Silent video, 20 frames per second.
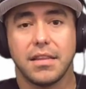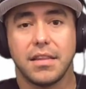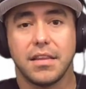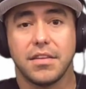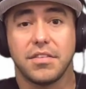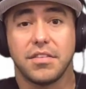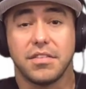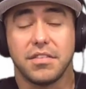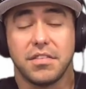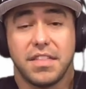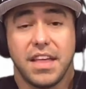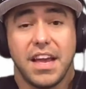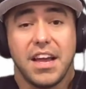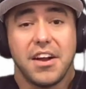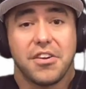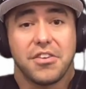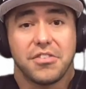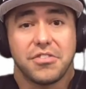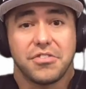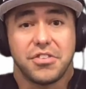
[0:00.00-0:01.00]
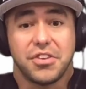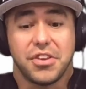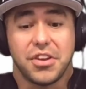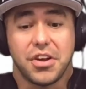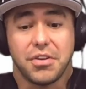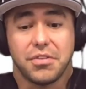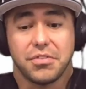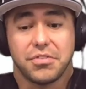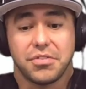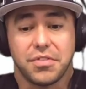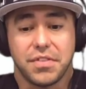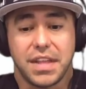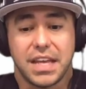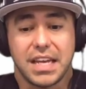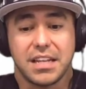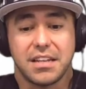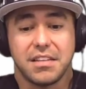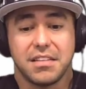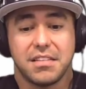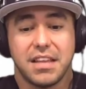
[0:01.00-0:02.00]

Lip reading: this is theirs, you know, so they can